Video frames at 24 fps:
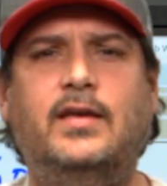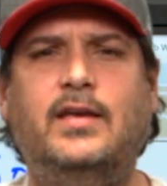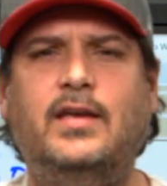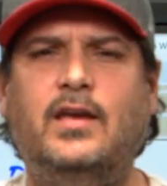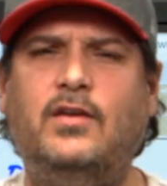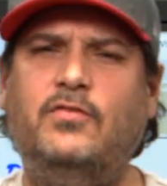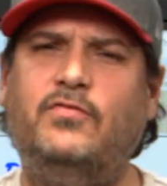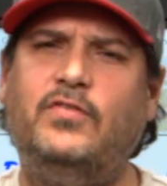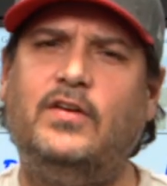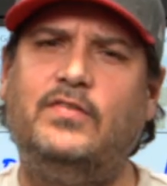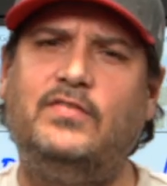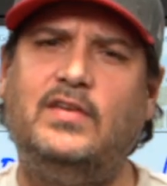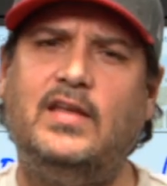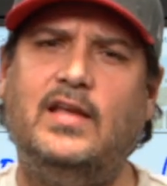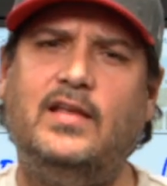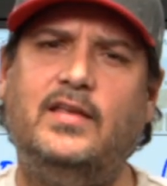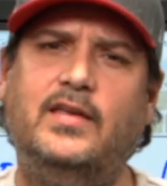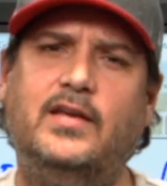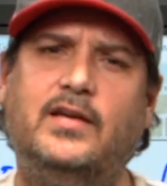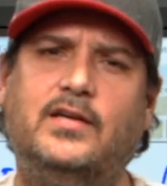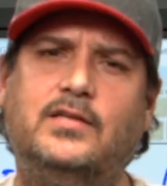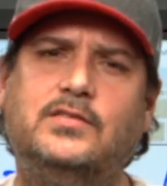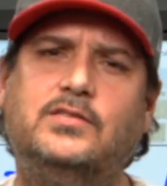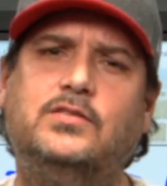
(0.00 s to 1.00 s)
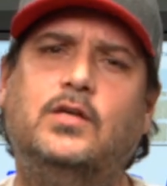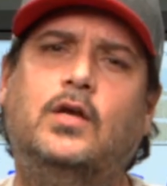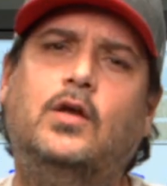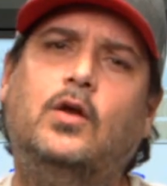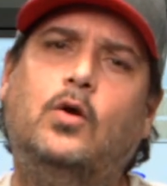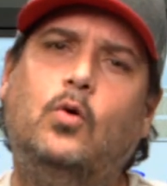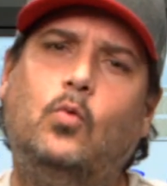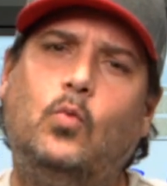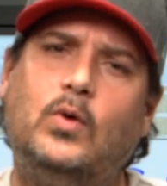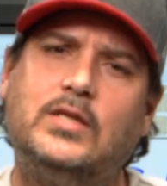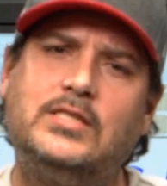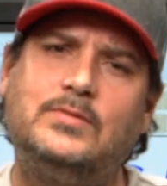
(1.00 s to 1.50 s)
In 15 years,
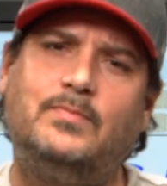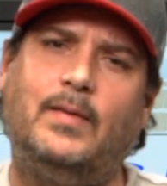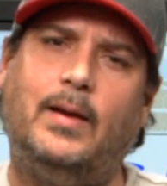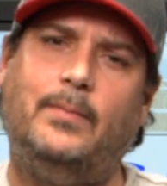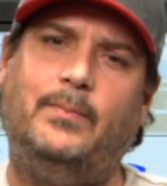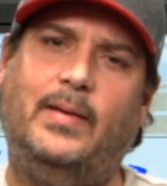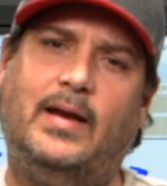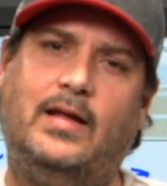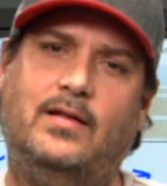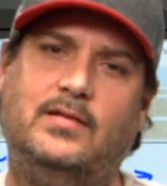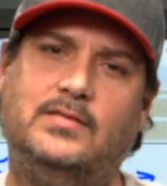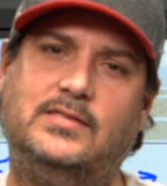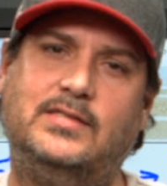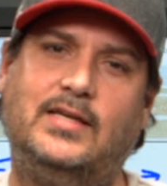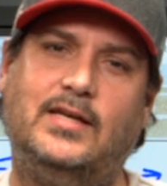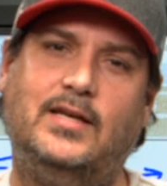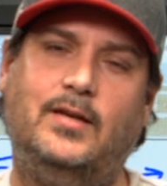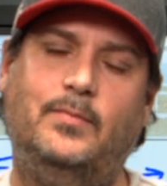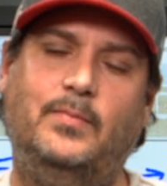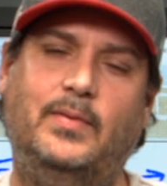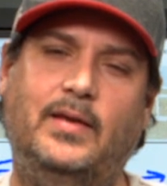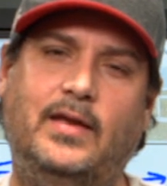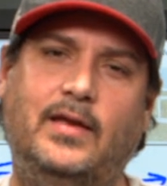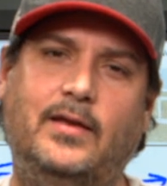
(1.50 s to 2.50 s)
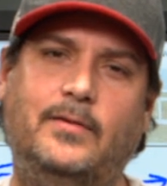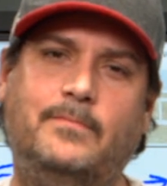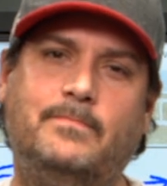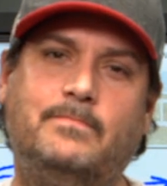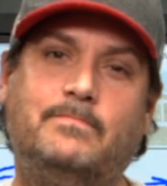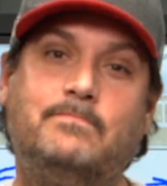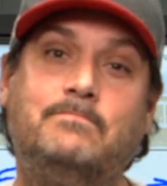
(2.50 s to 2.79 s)
what's my balance going to be?